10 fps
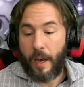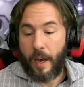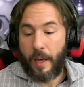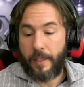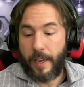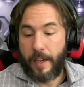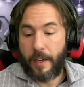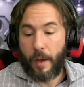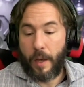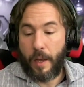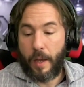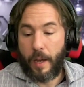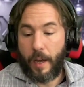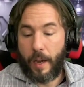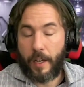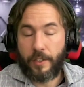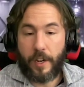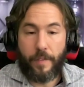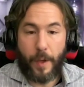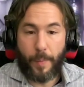St.
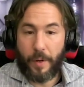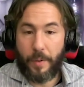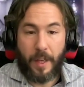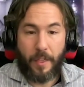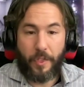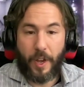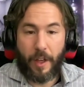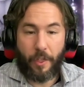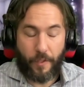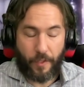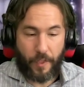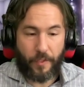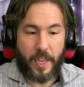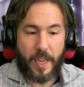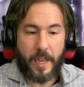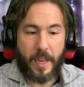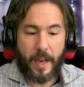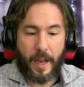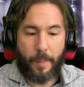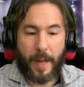Augustine of Hippo thought that the
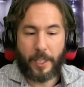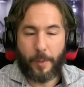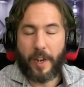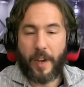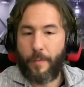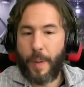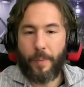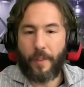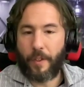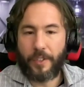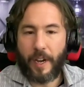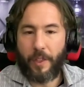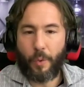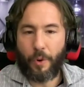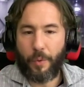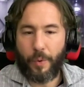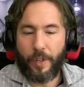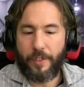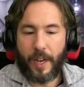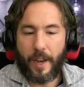possibility of people on the other side of the world
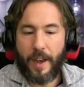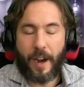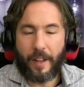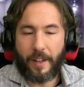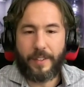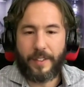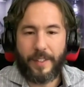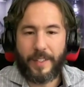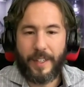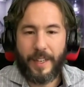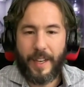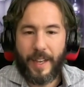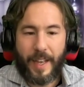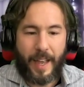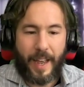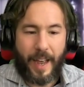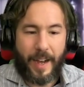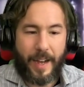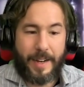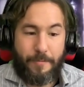was non-existent.
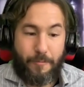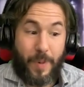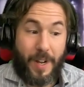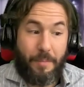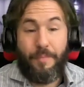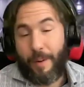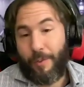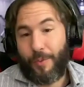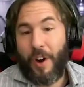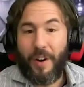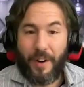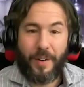Well, he was wrong.